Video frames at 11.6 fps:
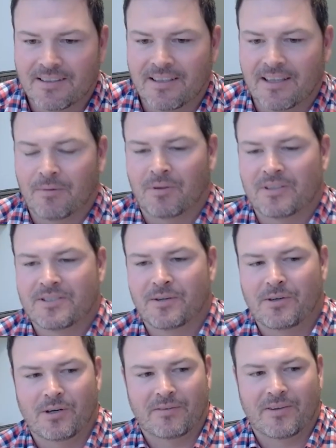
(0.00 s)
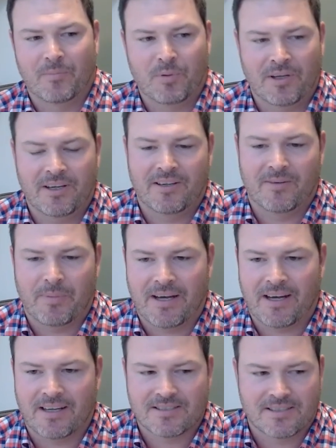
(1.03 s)
Yeah, well, as you know, I've complained in the
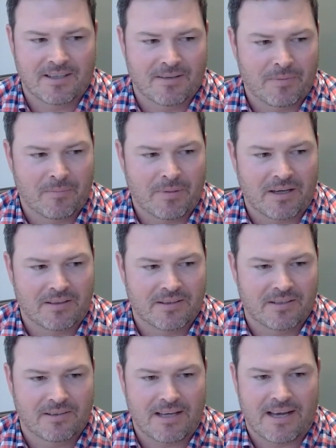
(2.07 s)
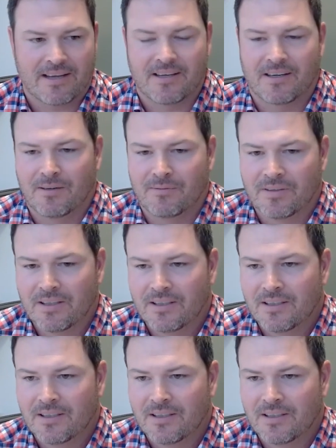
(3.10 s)
past uh, about the lack of